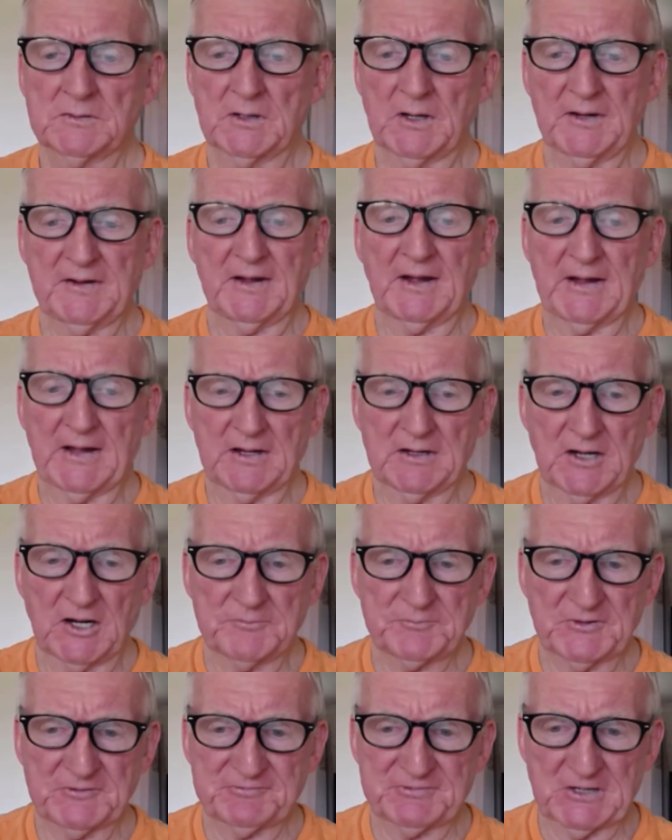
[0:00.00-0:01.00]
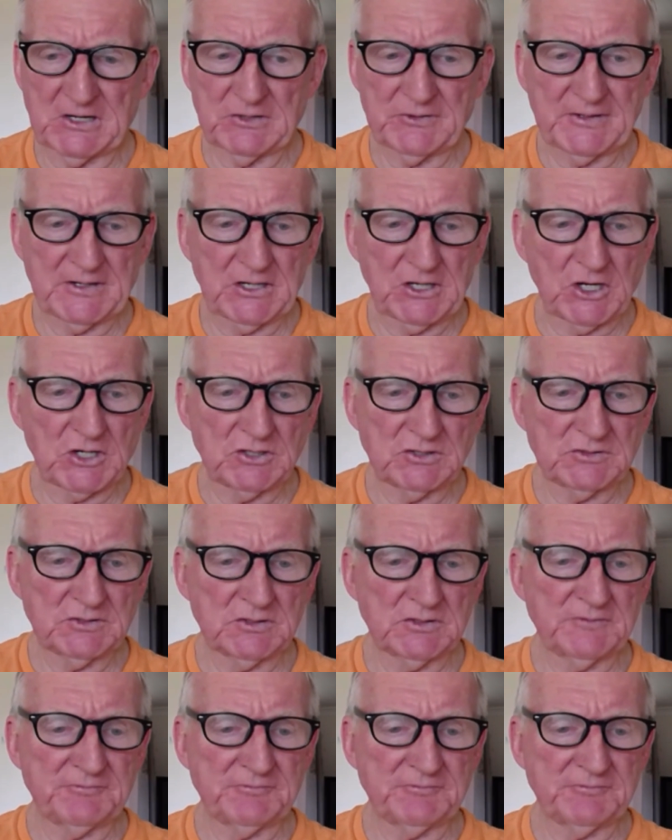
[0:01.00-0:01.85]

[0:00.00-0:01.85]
Okay, hope you're following along.